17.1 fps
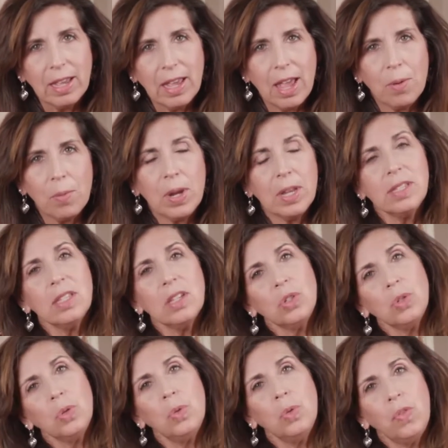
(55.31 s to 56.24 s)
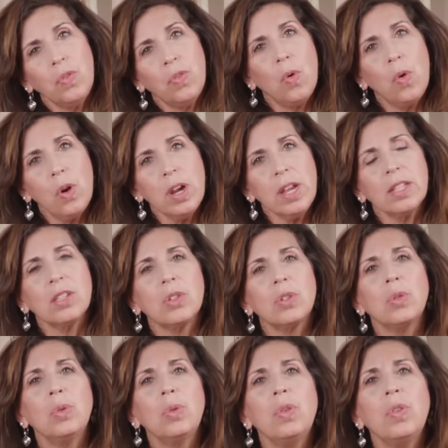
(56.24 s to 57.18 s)
And what is a tool for? It's a
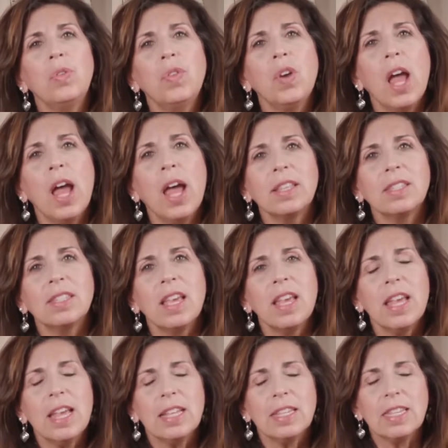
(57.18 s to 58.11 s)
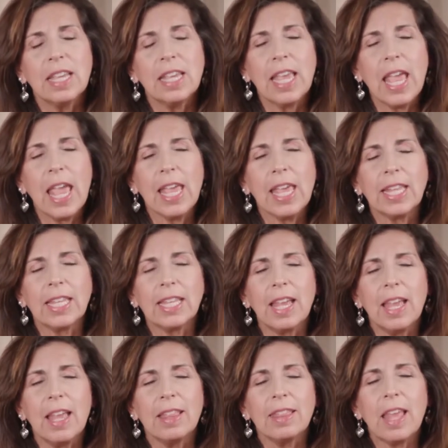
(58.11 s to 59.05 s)
tool for us to
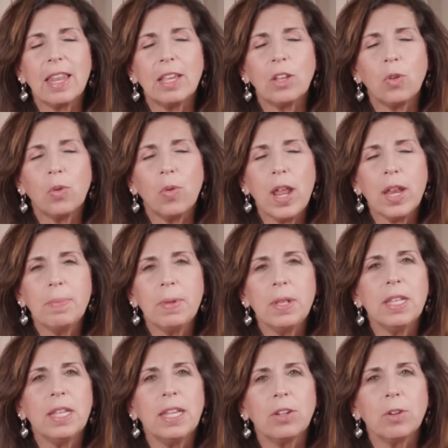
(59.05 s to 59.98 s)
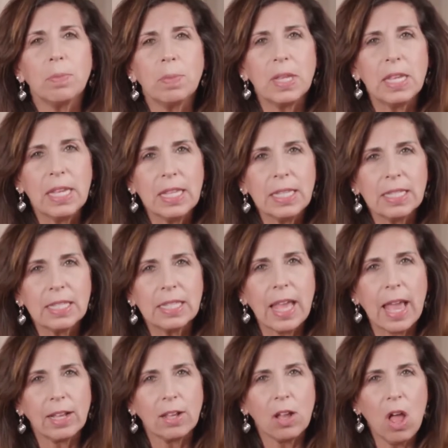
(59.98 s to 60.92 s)
gain that incredible inner peace,
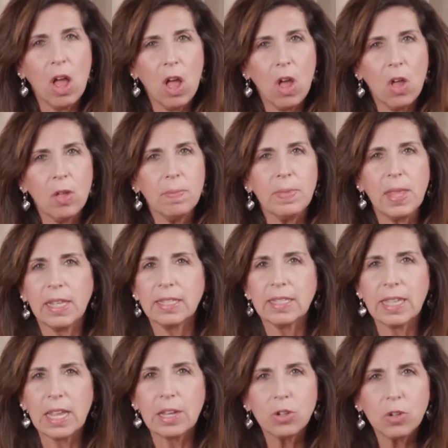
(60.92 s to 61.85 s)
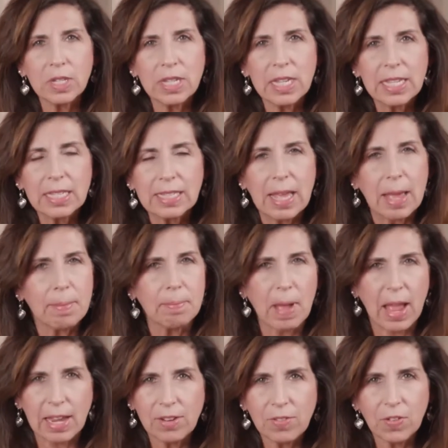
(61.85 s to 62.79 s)
that calm, that centeredness, that
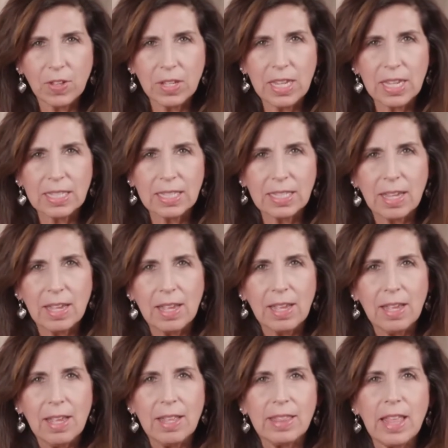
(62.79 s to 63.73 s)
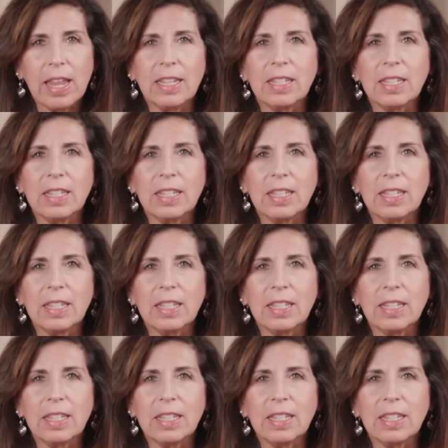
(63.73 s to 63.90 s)
mindfulness, that